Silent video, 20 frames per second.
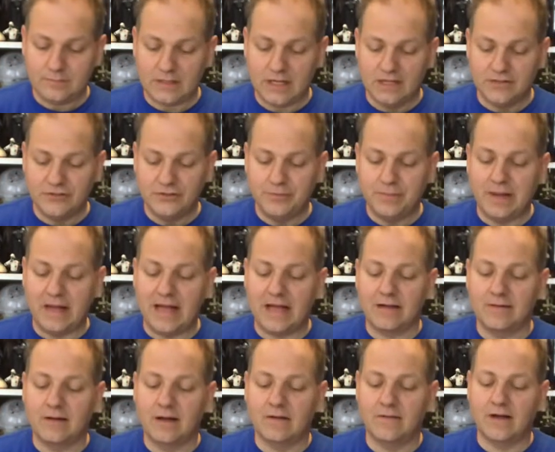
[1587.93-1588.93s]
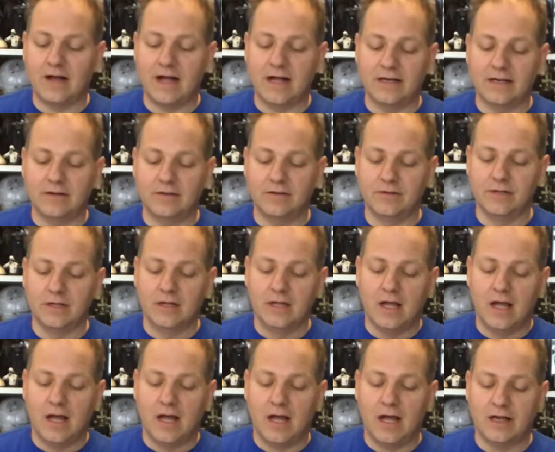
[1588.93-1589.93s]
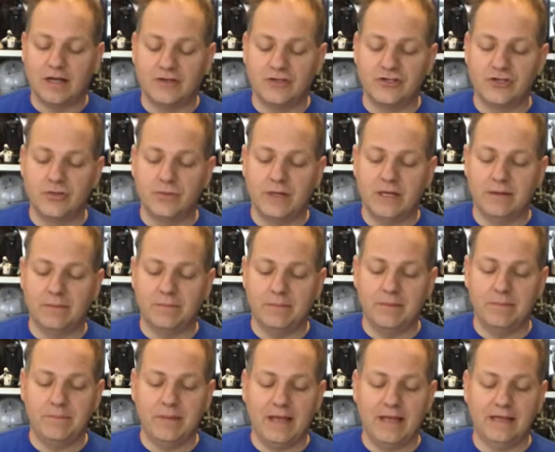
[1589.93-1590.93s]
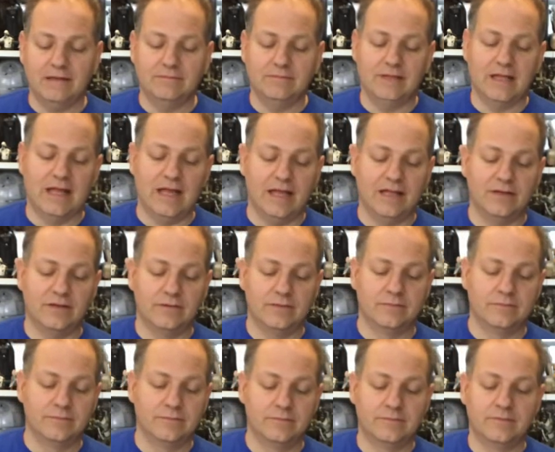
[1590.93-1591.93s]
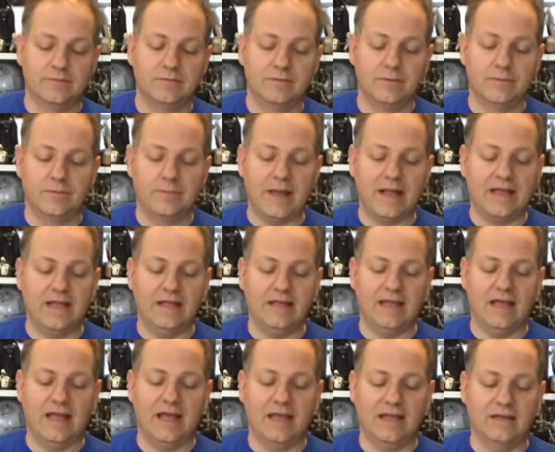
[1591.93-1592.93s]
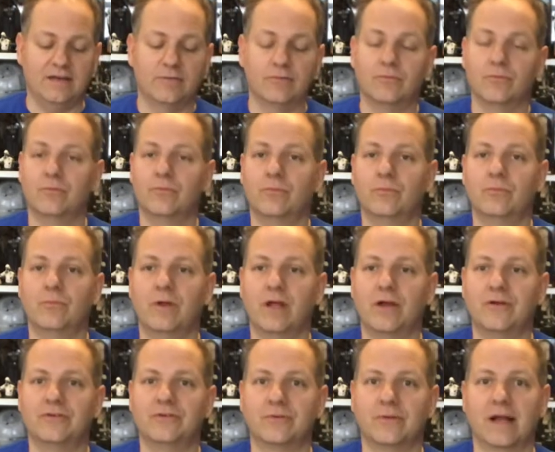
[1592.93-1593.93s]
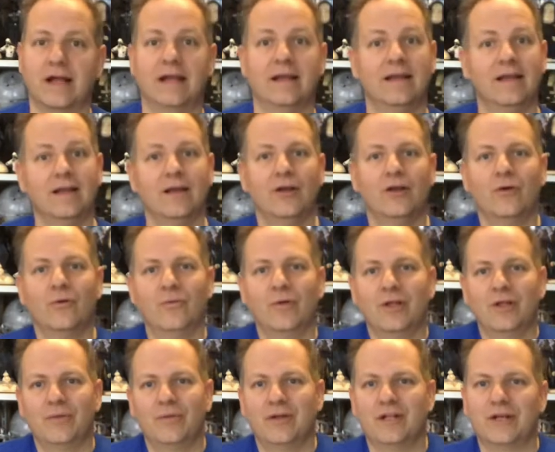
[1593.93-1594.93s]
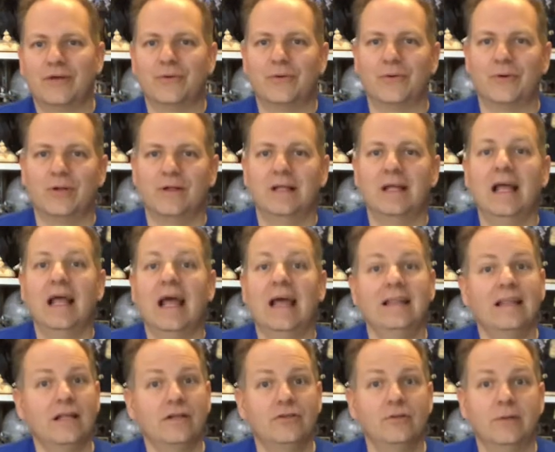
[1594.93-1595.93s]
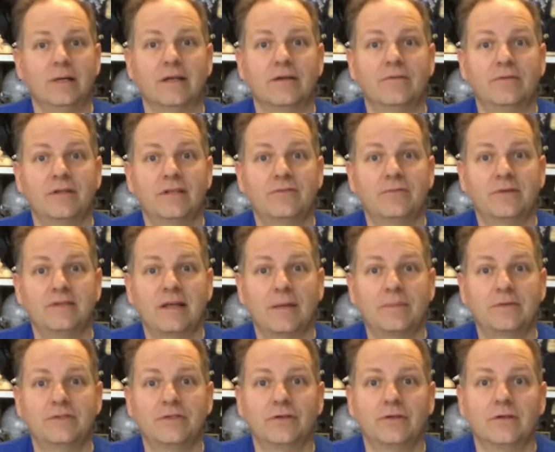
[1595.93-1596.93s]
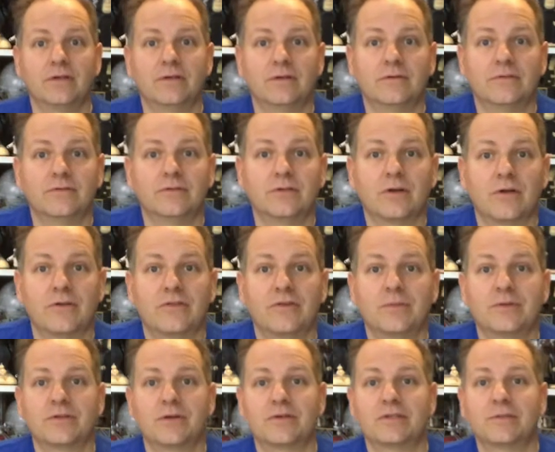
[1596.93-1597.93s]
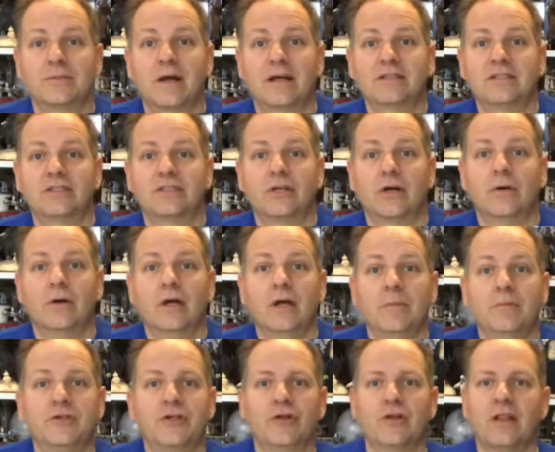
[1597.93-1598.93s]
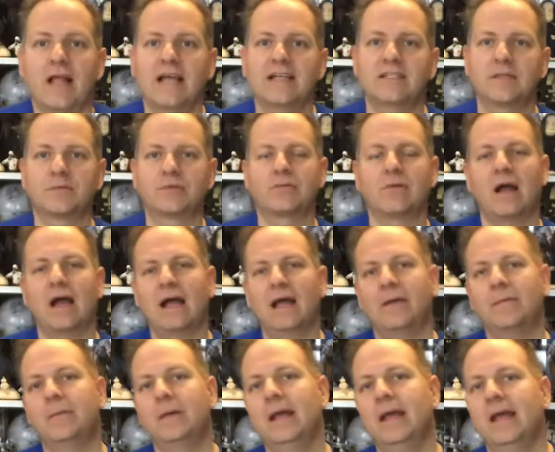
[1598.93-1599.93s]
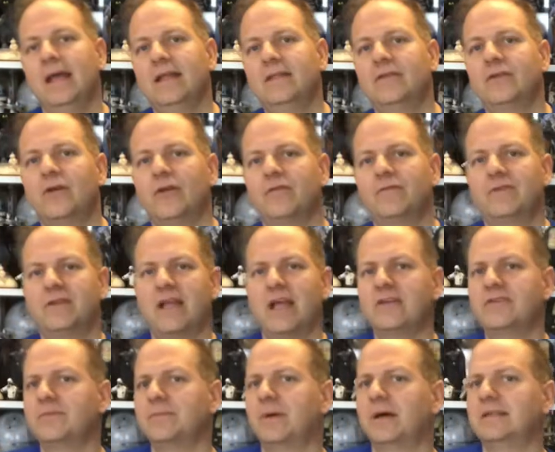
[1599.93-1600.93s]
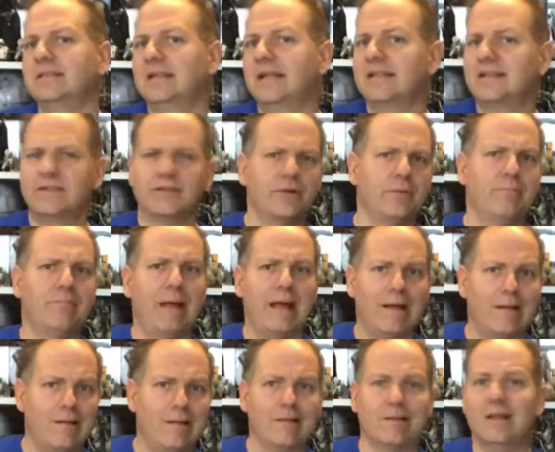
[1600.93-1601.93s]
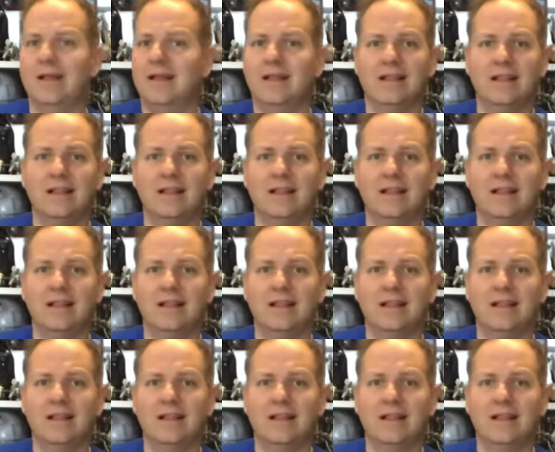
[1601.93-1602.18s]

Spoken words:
a two-pack of Han and Chewie and Mimban and Beckett and Rio Durant. Really, really cool. And that'll do it for this week's episode of Darth Superstars Unboxing Show. Be sure to like, subscribe, hit the notification button, hit the little bell